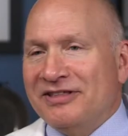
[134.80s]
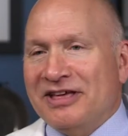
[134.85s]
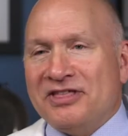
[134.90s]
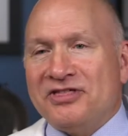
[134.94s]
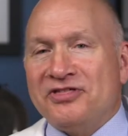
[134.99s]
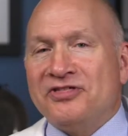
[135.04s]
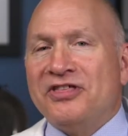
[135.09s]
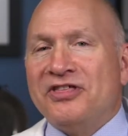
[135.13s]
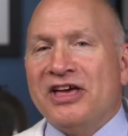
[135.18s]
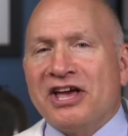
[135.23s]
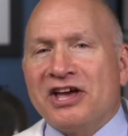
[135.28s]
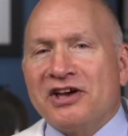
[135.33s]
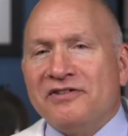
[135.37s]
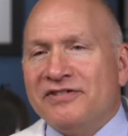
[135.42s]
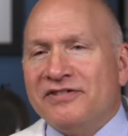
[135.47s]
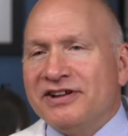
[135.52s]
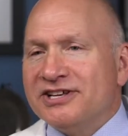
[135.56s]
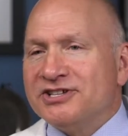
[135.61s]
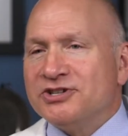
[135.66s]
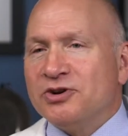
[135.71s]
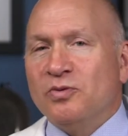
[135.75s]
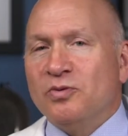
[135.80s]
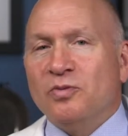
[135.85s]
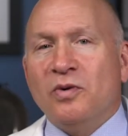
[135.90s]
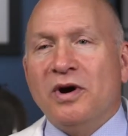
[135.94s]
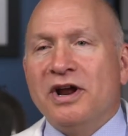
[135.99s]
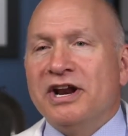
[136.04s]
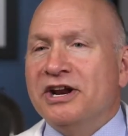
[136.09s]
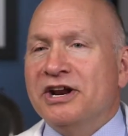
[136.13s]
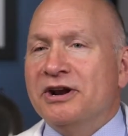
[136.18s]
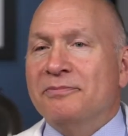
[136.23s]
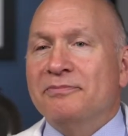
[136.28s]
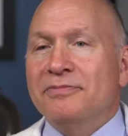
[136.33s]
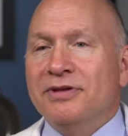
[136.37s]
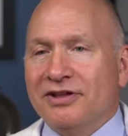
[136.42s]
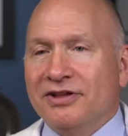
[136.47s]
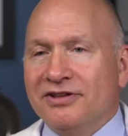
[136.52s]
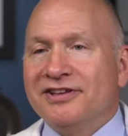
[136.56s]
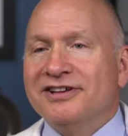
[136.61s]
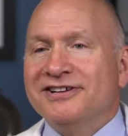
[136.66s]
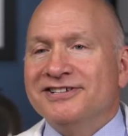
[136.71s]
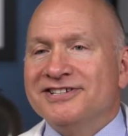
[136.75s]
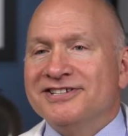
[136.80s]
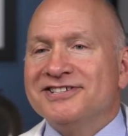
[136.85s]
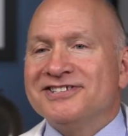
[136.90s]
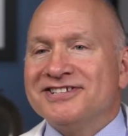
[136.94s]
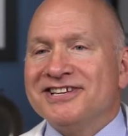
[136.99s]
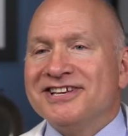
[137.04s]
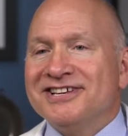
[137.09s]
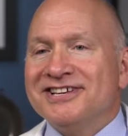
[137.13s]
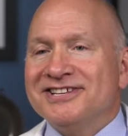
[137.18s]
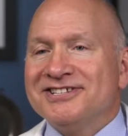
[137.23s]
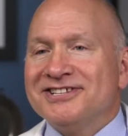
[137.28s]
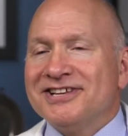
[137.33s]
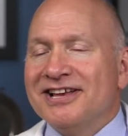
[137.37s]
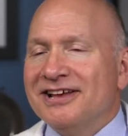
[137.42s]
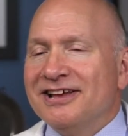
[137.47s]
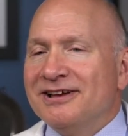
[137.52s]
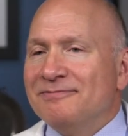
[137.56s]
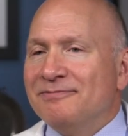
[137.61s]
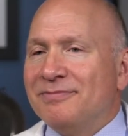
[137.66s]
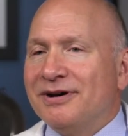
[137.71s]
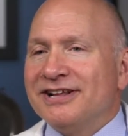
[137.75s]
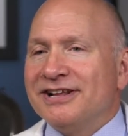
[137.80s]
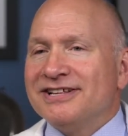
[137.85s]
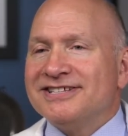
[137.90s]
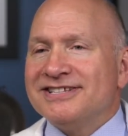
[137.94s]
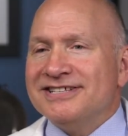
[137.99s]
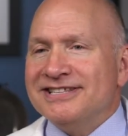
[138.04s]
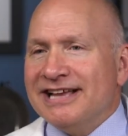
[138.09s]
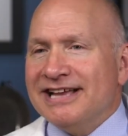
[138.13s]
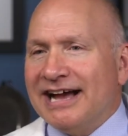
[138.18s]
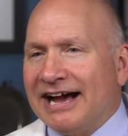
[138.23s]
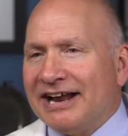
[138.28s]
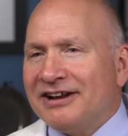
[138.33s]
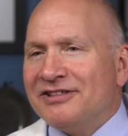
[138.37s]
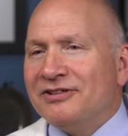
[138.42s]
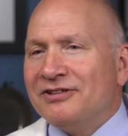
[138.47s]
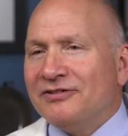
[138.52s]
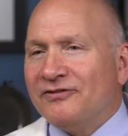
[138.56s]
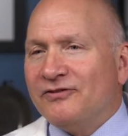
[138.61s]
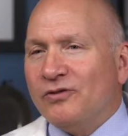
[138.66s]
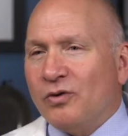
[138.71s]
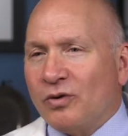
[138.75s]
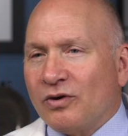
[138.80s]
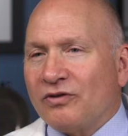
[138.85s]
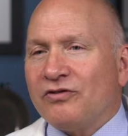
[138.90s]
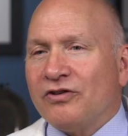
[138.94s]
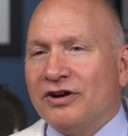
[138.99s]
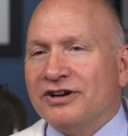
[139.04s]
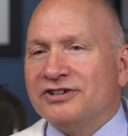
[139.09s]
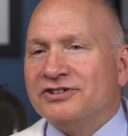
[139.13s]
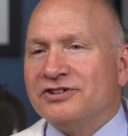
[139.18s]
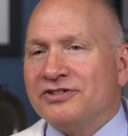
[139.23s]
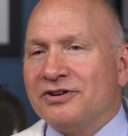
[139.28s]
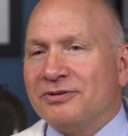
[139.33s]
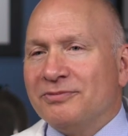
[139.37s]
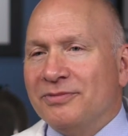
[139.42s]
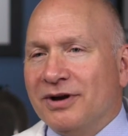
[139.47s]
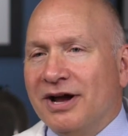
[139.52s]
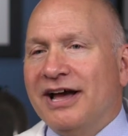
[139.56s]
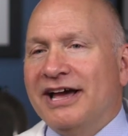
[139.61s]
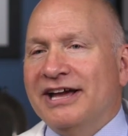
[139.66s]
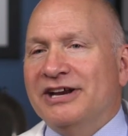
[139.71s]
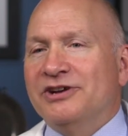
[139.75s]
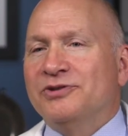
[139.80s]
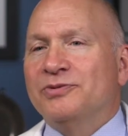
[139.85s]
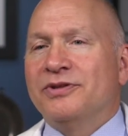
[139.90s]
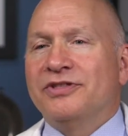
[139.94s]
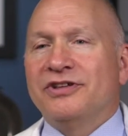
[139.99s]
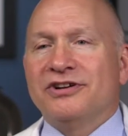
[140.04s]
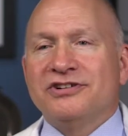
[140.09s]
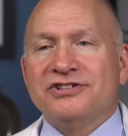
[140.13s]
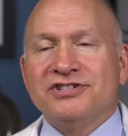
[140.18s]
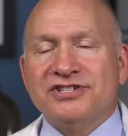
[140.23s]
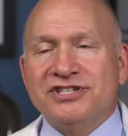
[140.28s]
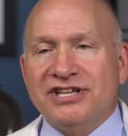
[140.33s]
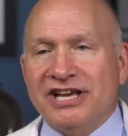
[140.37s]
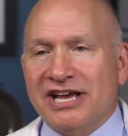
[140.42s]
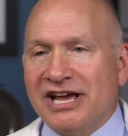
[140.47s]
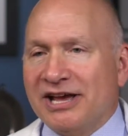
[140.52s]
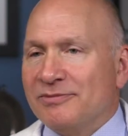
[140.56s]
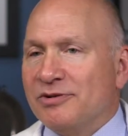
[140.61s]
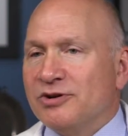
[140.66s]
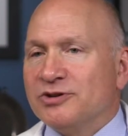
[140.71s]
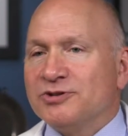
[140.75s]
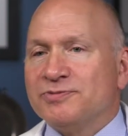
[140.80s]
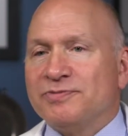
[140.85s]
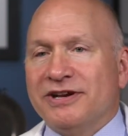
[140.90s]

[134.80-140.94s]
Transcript: they think of it as a one in a million disease, but it's not in the forefront of their mind when they're seeing most